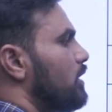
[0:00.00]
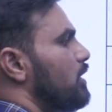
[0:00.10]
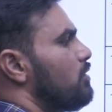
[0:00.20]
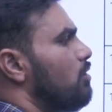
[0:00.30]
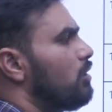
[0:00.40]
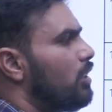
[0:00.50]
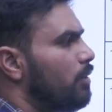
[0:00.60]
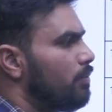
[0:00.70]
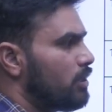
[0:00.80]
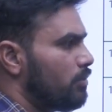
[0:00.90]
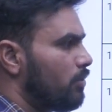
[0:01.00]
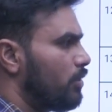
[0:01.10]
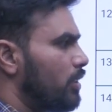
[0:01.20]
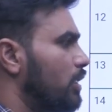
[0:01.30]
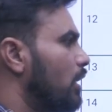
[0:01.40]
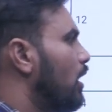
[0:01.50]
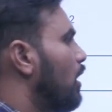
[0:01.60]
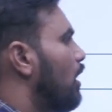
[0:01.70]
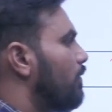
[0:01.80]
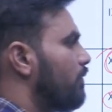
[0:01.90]
this is not that much important.
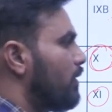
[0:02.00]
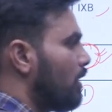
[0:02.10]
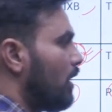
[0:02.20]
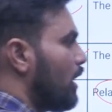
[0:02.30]
However,